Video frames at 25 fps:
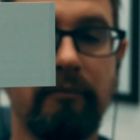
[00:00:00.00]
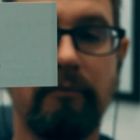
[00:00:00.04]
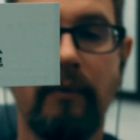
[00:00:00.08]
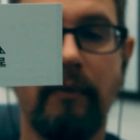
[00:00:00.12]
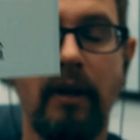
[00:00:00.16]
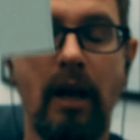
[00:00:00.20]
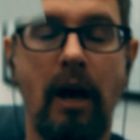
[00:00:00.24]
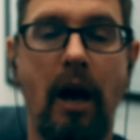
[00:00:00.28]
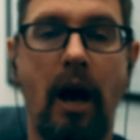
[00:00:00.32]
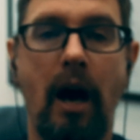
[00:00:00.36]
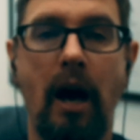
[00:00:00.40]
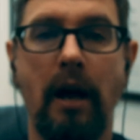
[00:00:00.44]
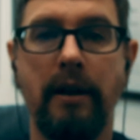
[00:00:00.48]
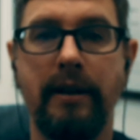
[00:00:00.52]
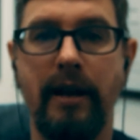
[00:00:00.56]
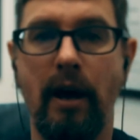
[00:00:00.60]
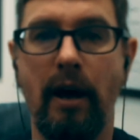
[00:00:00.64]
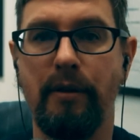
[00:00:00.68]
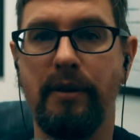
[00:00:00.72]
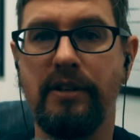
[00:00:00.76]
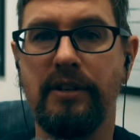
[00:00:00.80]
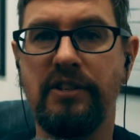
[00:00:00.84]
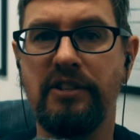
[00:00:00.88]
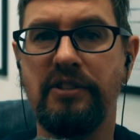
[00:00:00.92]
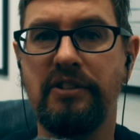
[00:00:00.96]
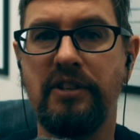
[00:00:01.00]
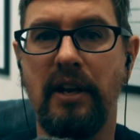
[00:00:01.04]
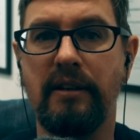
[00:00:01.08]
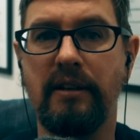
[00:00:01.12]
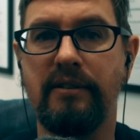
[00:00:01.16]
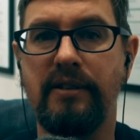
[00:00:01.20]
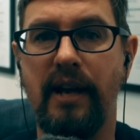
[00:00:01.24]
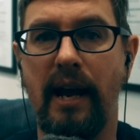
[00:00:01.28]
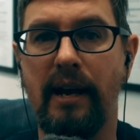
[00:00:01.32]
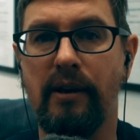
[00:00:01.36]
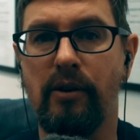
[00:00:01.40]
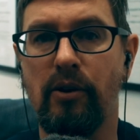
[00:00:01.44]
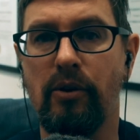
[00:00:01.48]
Now this is in
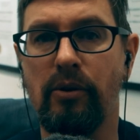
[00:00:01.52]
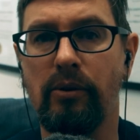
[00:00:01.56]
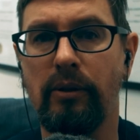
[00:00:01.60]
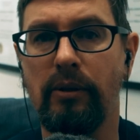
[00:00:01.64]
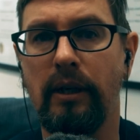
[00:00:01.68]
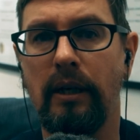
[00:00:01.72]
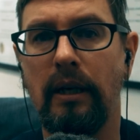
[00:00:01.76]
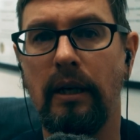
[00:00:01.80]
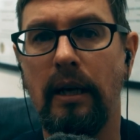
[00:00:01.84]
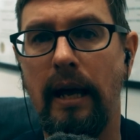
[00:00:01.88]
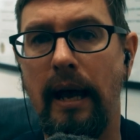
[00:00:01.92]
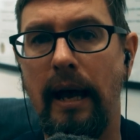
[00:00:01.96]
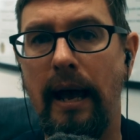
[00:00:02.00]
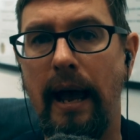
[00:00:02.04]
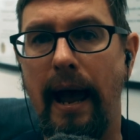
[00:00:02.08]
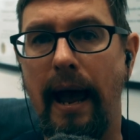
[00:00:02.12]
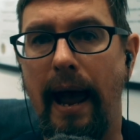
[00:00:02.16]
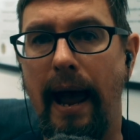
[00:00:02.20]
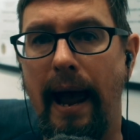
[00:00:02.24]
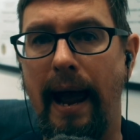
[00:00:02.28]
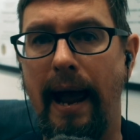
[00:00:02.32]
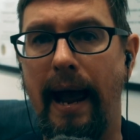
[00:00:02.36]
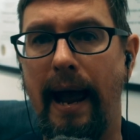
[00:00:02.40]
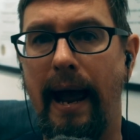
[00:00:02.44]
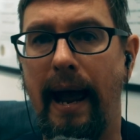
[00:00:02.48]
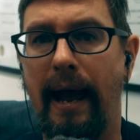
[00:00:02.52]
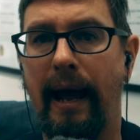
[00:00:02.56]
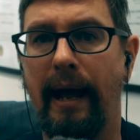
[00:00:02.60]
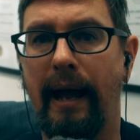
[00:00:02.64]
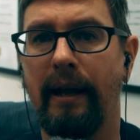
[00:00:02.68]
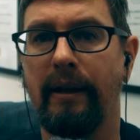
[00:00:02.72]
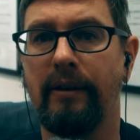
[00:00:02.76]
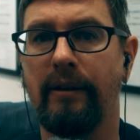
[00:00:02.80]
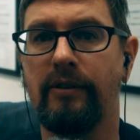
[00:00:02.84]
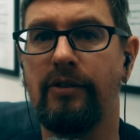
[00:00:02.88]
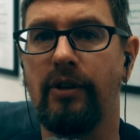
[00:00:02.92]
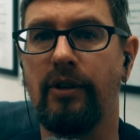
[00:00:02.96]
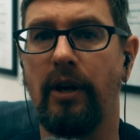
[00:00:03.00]
Daegu,
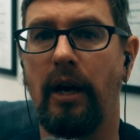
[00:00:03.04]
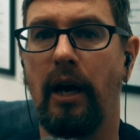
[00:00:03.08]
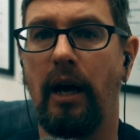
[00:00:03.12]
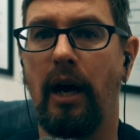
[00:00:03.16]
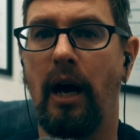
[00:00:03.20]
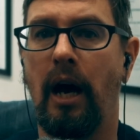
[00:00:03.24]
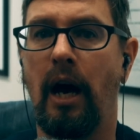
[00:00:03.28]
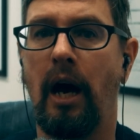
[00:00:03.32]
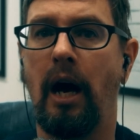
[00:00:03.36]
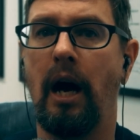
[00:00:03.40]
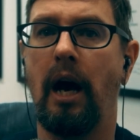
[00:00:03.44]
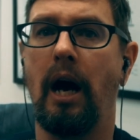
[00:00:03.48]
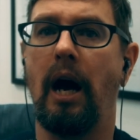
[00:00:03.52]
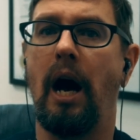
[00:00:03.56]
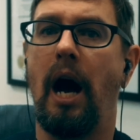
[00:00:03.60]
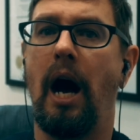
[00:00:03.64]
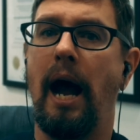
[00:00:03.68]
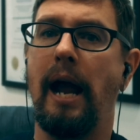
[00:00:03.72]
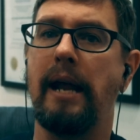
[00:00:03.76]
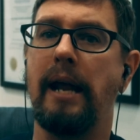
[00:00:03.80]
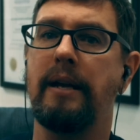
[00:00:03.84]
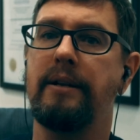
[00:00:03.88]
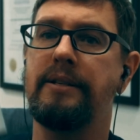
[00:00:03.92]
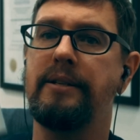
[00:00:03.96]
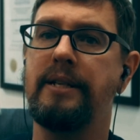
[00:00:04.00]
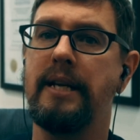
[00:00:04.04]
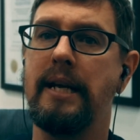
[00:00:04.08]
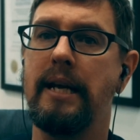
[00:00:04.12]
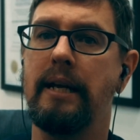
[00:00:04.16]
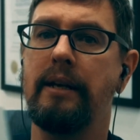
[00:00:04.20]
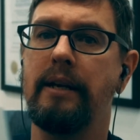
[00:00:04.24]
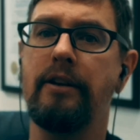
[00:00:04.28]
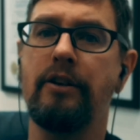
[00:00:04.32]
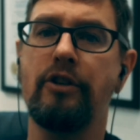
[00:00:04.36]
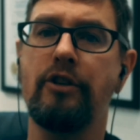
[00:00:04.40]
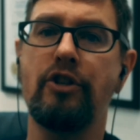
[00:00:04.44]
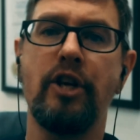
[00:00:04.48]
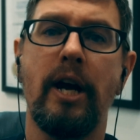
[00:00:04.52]
and I
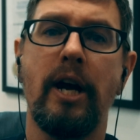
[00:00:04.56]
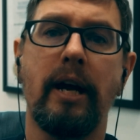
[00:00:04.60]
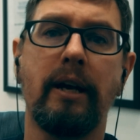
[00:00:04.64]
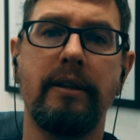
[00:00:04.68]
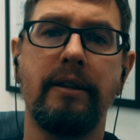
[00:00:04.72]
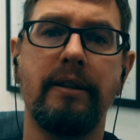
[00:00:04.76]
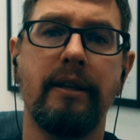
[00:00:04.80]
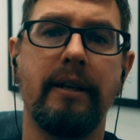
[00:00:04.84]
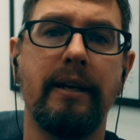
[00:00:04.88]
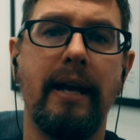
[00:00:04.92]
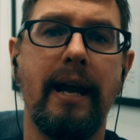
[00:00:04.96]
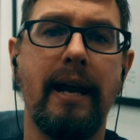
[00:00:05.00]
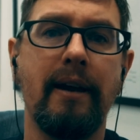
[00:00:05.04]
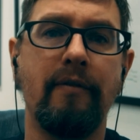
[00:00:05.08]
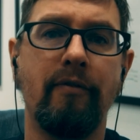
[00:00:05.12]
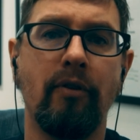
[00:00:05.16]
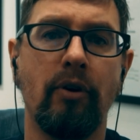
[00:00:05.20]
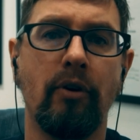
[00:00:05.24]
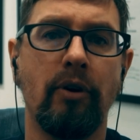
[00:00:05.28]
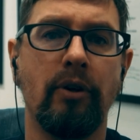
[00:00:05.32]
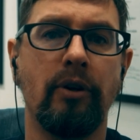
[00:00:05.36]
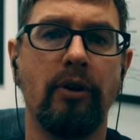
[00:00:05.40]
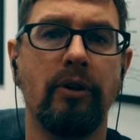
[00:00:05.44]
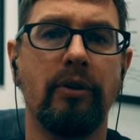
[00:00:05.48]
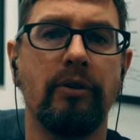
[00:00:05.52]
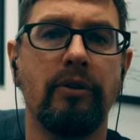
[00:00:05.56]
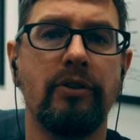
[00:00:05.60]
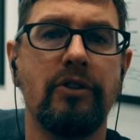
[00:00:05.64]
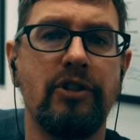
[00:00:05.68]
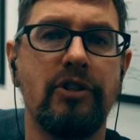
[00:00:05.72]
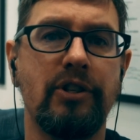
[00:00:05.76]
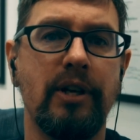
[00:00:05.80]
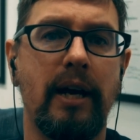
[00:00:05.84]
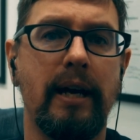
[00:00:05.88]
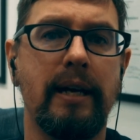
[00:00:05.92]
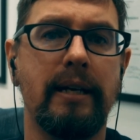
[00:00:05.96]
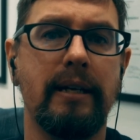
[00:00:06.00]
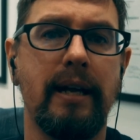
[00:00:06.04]
did check the Naver
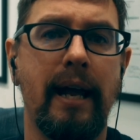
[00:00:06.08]
site,